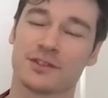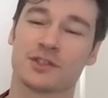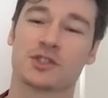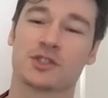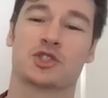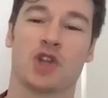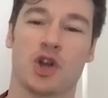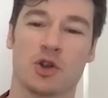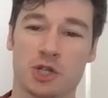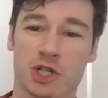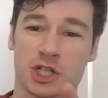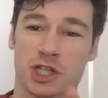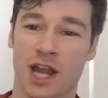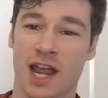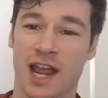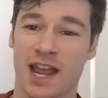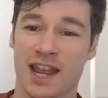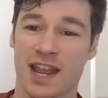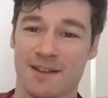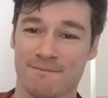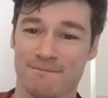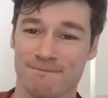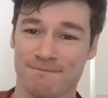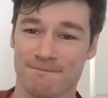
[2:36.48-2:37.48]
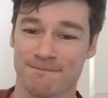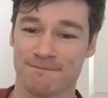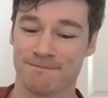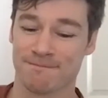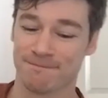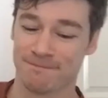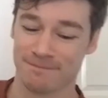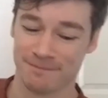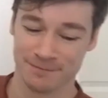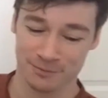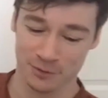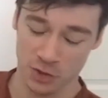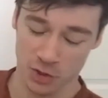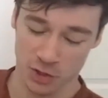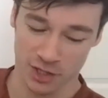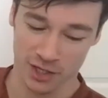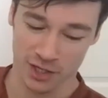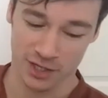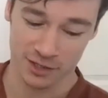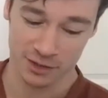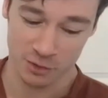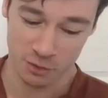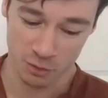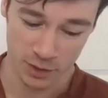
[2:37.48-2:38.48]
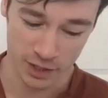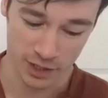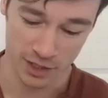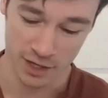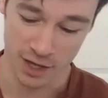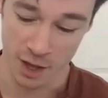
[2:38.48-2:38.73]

no shame looking at the WikiHow.